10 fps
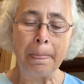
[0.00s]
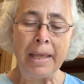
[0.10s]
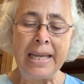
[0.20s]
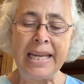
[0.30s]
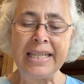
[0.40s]

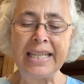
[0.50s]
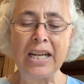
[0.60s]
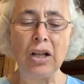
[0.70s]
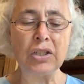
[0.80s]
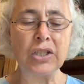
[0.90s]
He said
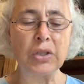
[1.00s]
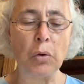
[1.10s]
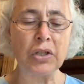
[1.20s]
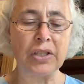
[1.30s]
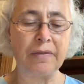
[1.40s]
all
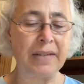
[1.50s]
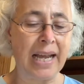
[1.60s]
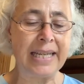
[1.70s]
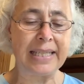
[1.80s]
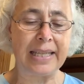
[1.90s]
sorts of
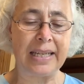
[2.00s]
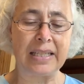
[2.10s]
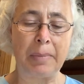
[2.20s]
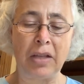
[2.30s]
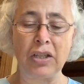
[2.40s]
nice things
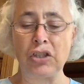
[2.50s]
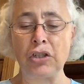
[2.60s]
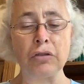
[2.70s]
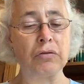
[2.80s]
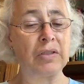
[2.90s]
about the
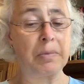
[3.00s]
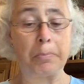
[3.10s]
children's